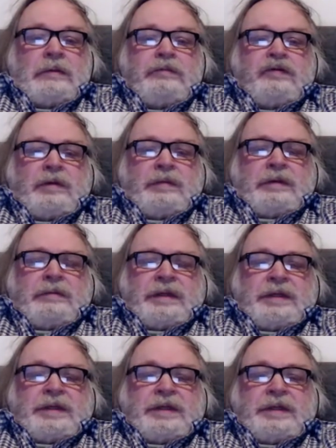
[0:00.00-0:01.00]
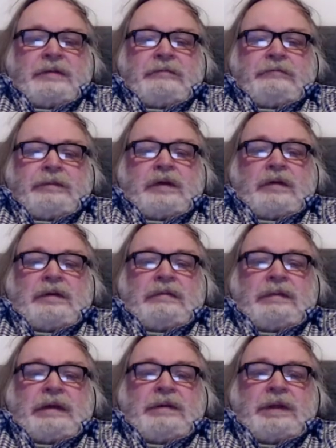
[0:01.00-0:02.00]
The problem is that
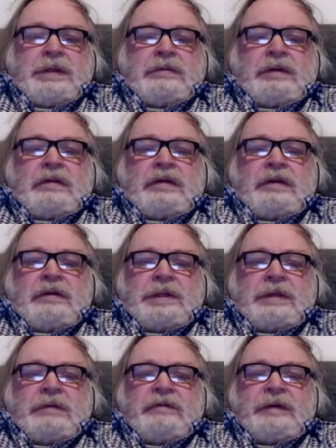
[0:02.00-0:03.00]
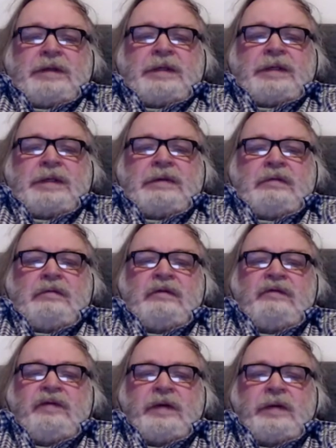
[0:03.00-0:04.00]
most of the Theosophists
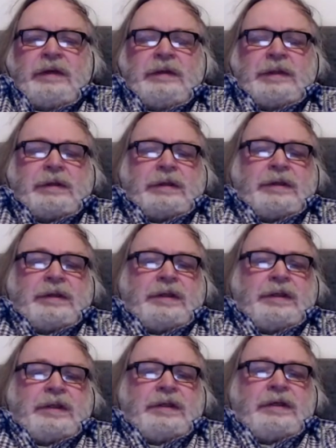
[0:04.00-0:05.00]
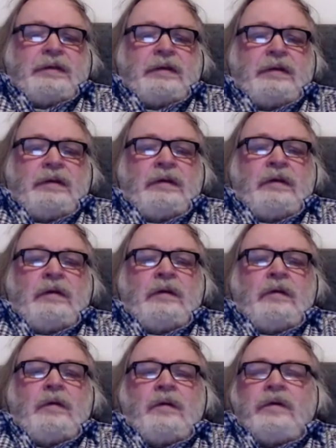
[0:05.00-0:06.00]
were very interested in
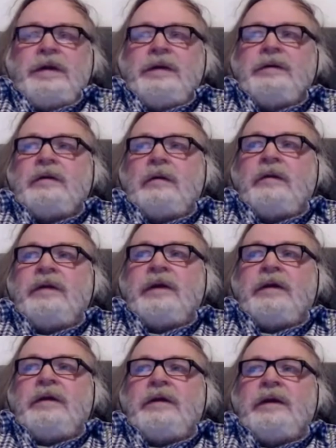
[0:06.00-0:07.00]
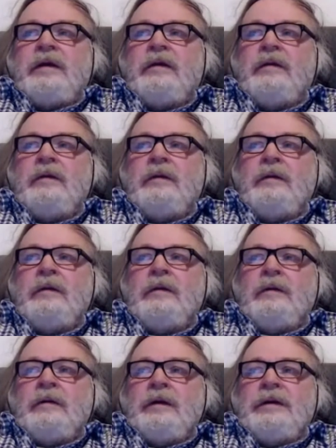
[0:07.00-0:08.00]
Oriental thinking,
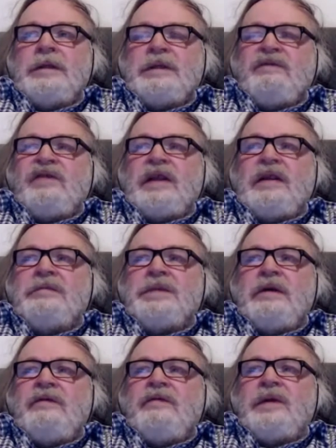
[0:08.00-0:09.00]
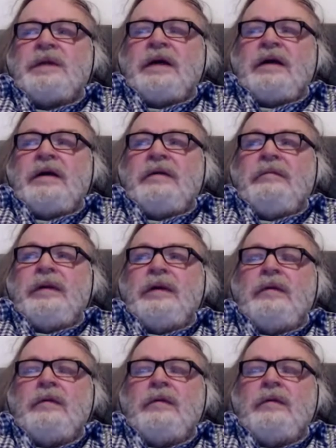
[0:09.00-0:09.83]
and it developed over time.